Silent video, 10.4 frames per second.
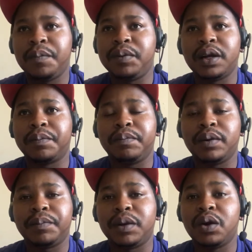
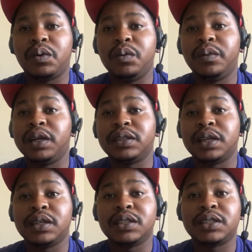black woman
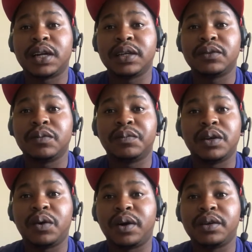that is trying to be
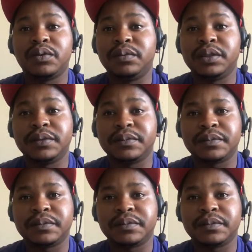a white woman.